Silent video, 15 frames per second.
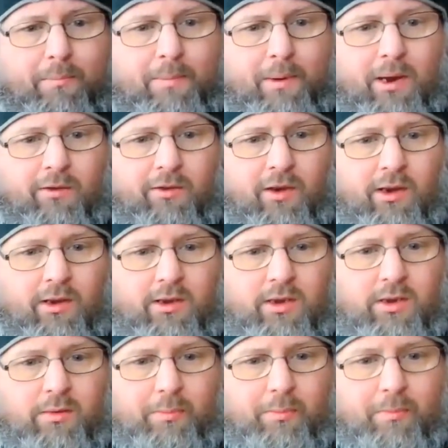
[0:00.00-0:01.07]
Bit of a
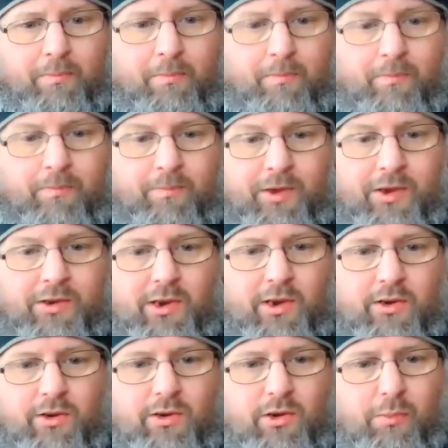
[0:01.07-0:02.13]

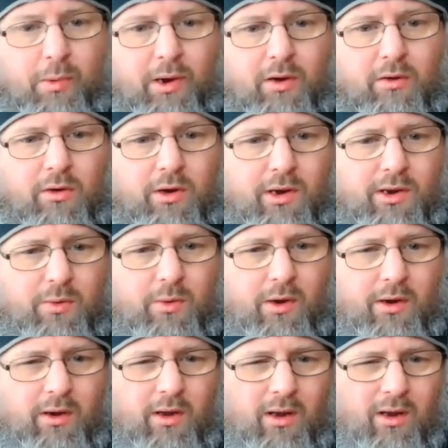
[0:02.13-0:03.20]
decision splitter on this
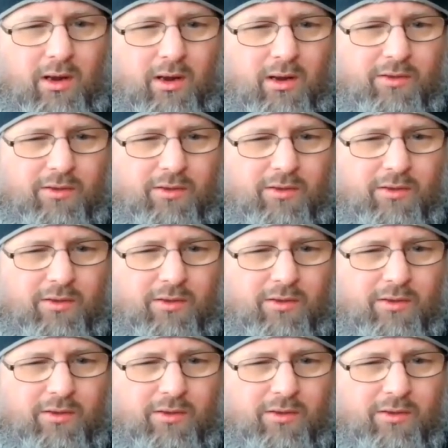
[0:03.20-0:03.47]
one.